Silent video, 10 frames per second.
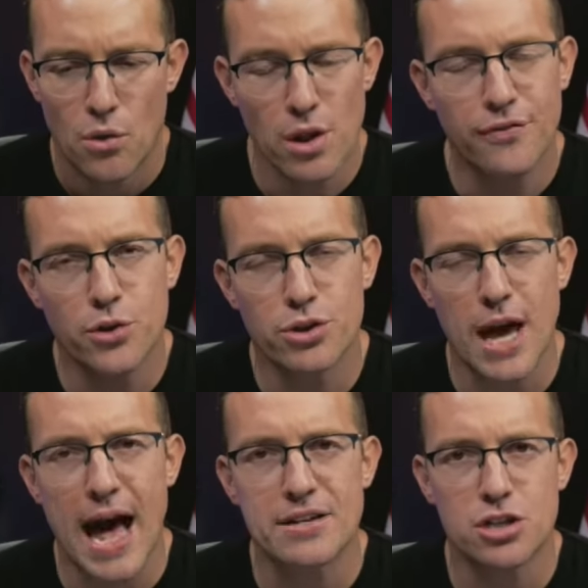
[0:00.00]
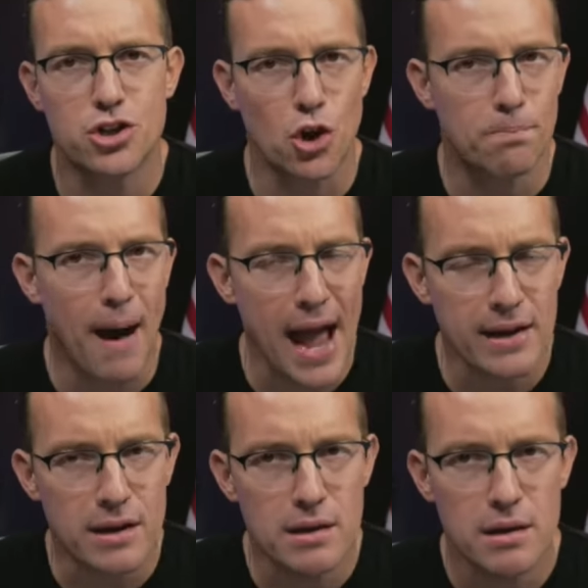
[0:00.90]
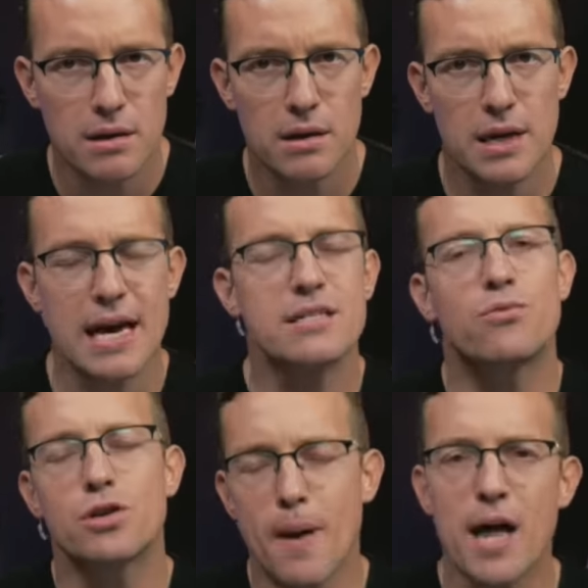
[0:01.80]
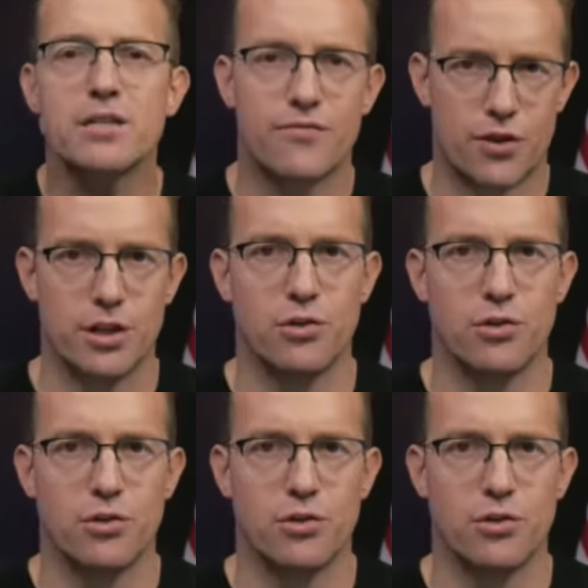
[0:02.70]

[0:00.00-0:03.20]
Well, if you were to ask Joe Biden, he has a response for